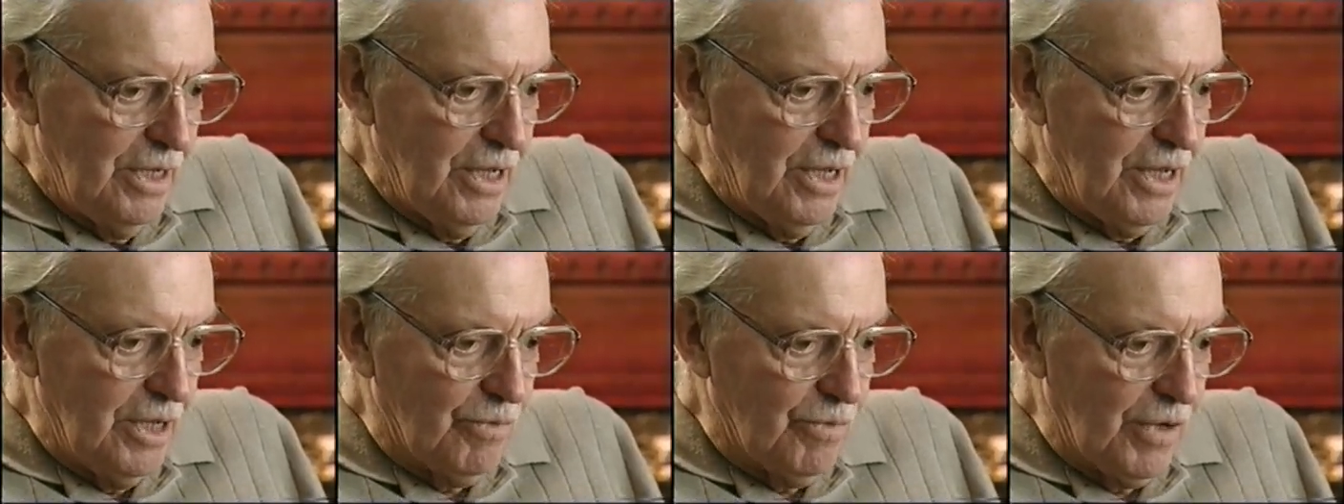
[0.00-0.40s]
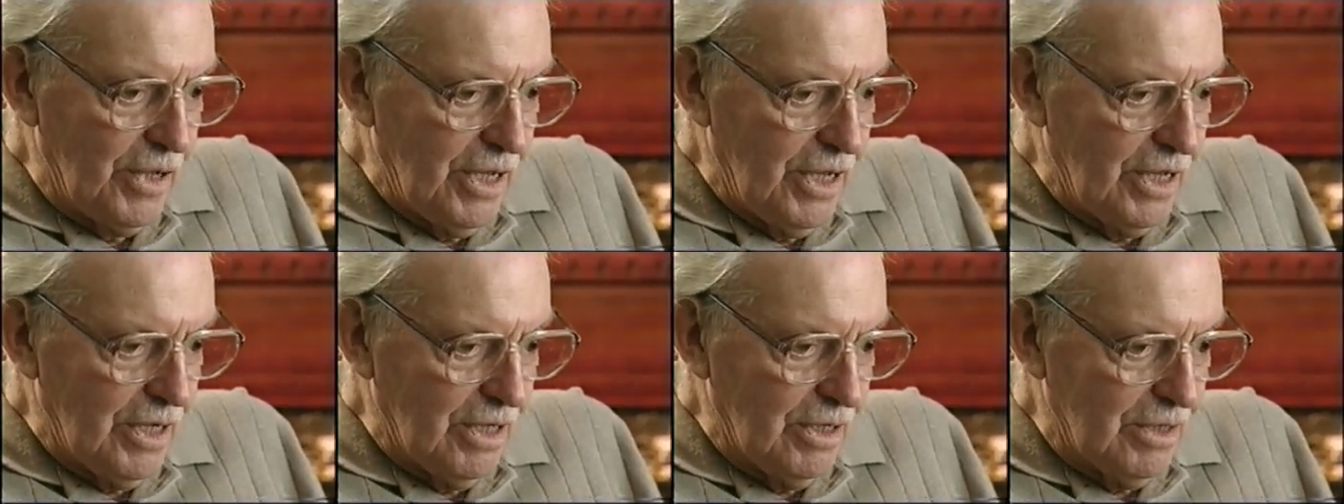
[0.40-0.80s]
and we
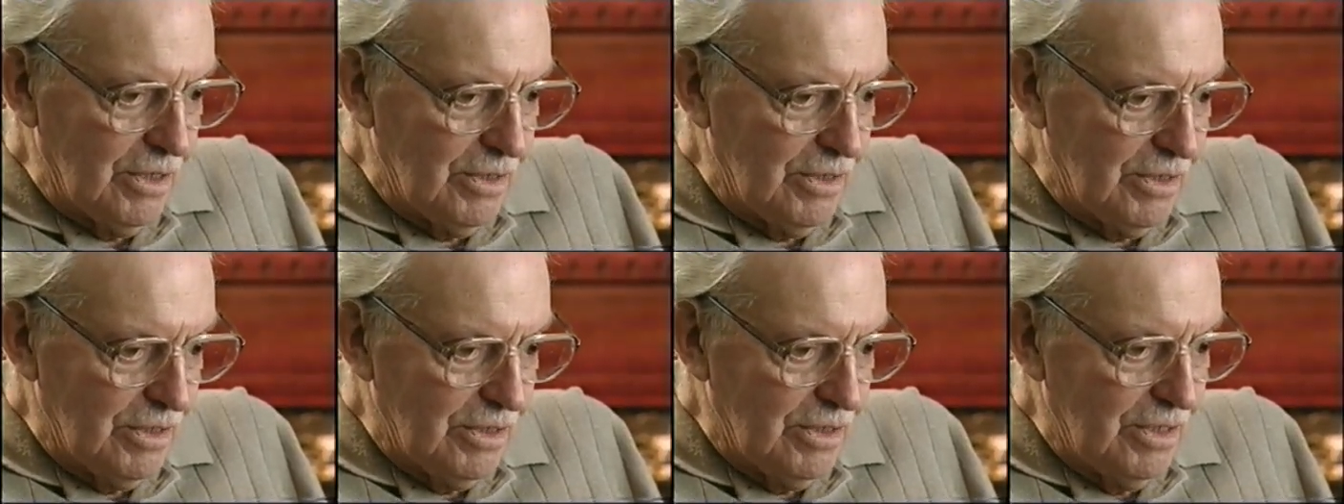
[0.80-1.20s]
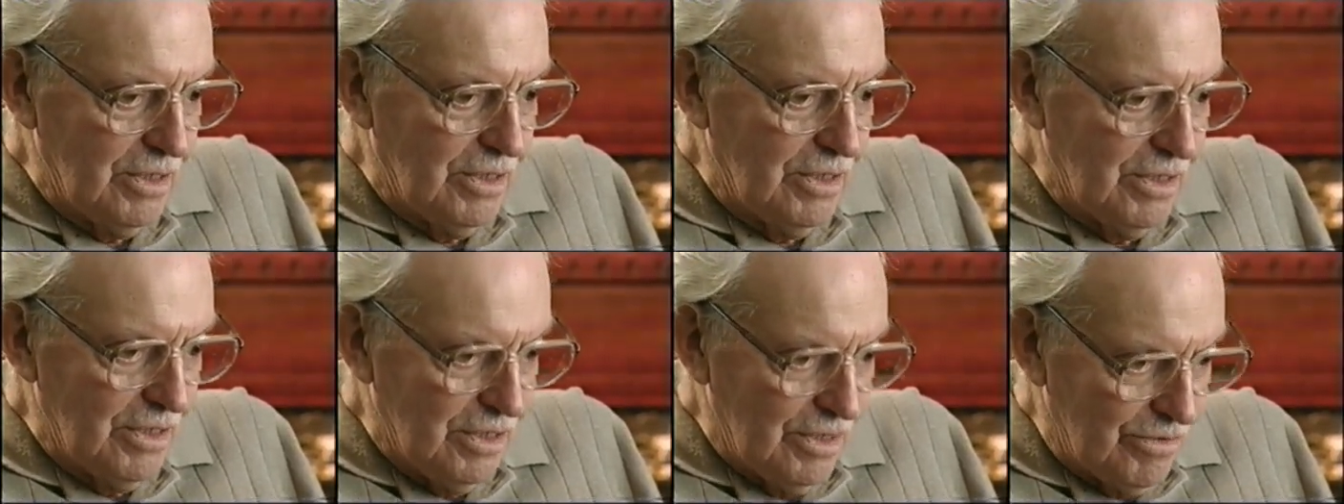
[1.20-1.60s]
had a
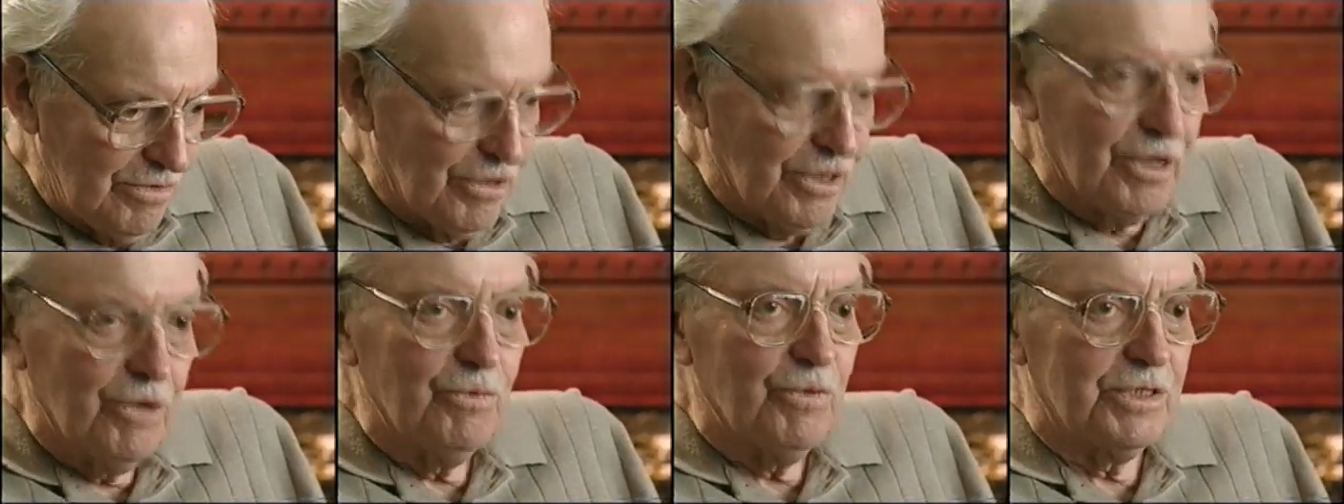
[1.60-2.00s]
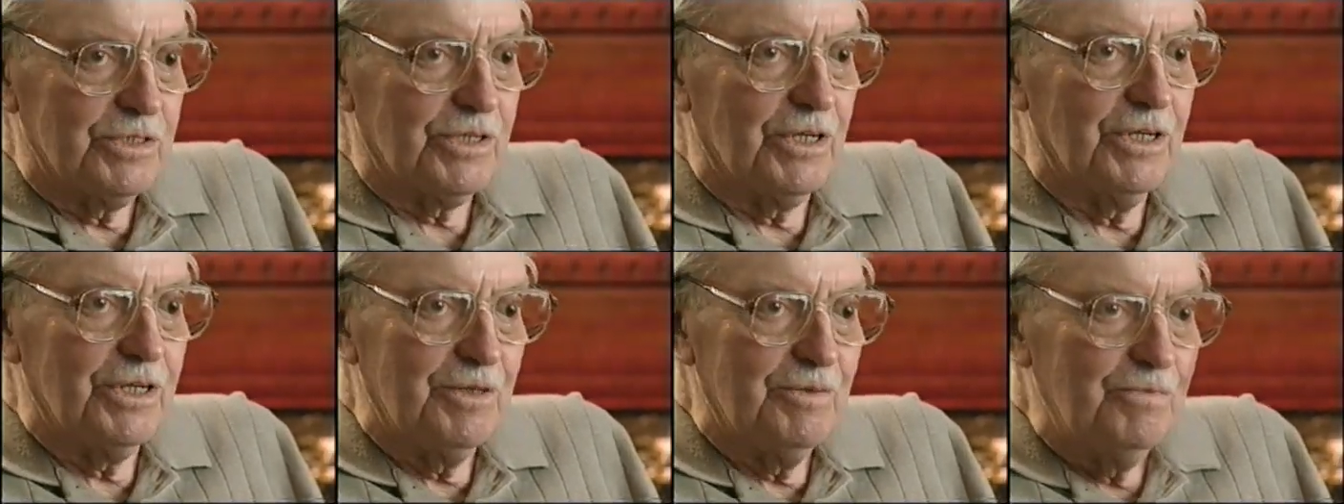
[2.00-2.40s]
drink of
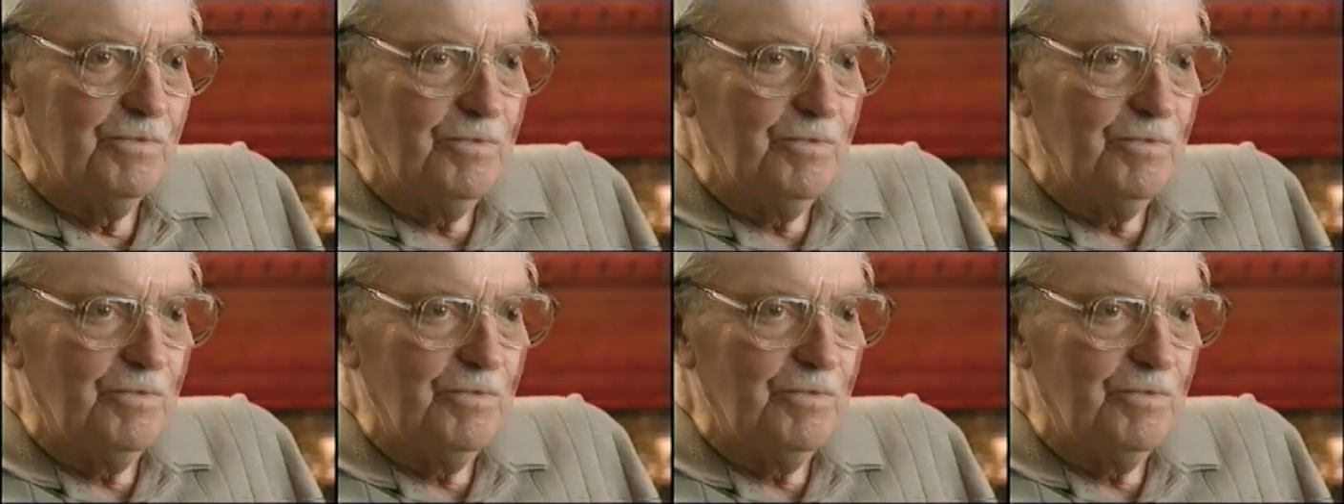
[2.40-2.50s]
whiskey.